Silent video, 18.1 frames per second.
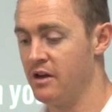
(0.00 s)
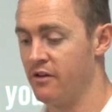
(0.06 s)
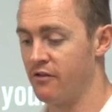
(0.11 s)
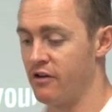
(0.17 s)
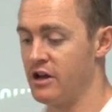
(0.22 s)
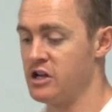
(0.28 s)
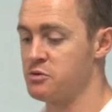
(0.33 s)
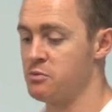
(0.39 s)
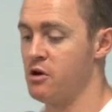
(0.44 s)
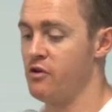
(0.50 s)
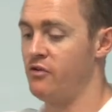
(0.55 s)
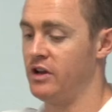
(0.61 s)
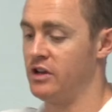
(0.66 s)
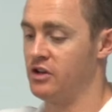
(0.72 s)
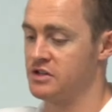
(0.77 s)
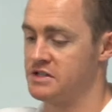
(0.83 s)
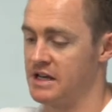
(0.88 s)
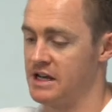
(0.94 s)
For each movement
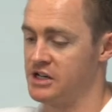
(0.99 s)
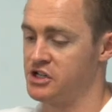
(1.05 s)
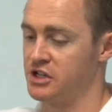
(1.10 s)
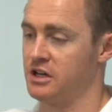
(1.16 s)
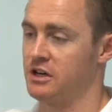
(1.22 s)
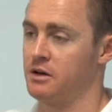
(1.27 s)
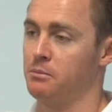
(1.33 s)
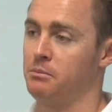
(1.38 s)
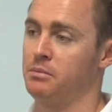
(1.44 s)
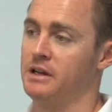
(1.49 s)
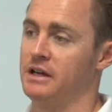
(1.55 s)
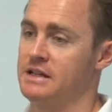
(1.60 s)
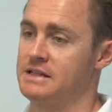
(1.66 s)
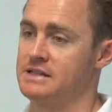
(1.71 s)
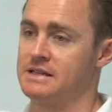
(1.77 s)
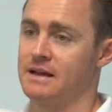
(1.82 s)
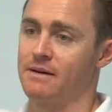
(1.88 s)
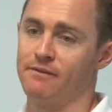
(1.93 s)
in your session,
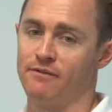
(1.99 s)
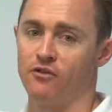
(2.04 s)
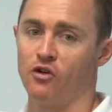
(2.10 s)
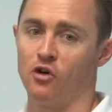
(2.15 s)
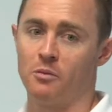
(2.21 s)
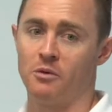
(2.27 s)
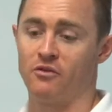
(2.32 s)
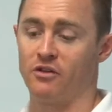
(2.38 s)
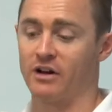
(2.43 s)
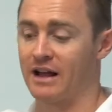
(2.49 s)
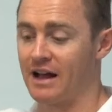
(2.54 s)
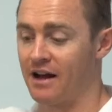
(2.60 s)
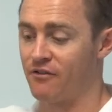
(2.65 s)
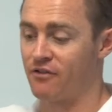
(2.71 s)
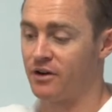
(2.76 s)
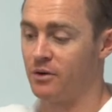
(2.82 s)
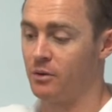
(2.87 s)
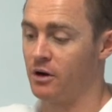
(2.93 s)
complete some form of
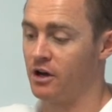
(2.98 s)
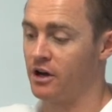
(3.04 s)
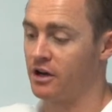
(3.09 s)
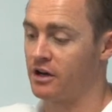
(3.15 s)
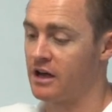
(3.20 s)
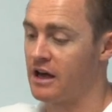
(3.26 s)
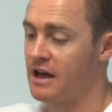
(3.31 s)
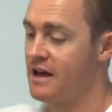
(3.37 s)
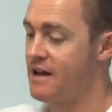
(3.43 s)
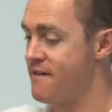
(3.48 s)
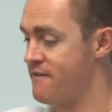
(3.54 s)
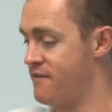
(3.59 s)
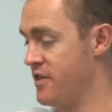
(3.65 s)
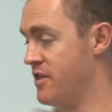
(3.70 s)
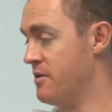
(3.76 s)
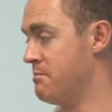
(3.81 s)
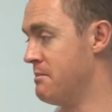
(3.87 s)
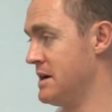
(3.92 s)
recovery work
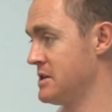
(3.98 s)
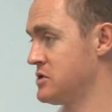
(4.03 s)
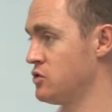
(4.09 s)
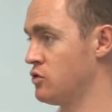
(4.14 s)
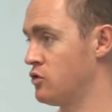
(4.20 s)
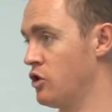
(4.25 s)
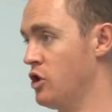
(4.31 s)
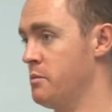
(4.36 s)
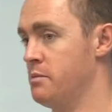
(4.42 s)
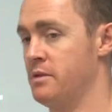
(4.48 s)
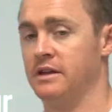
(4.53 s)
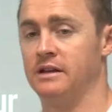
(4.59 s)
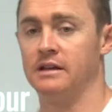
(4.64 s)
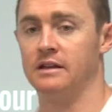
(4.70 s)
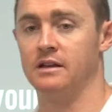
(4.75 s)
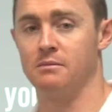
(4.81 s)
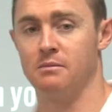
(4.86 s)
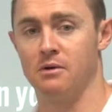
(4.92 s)
for the muscle group that
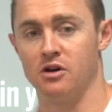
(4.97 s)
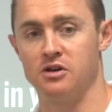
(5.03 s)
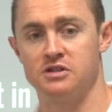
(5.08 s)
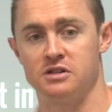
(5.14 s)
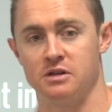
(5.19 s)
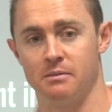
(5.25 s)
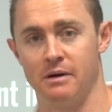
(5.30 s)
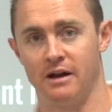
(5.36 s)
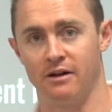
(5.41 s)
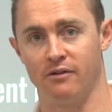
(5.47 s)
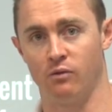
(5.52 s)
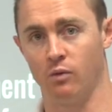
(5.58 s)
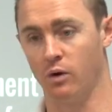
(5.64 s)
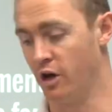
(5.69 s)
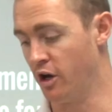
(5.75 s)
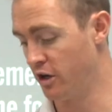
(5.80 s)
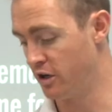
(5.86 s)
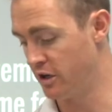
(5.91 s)
did the most amount of
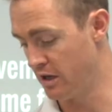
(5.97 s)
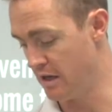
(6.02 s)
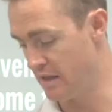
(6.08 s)
work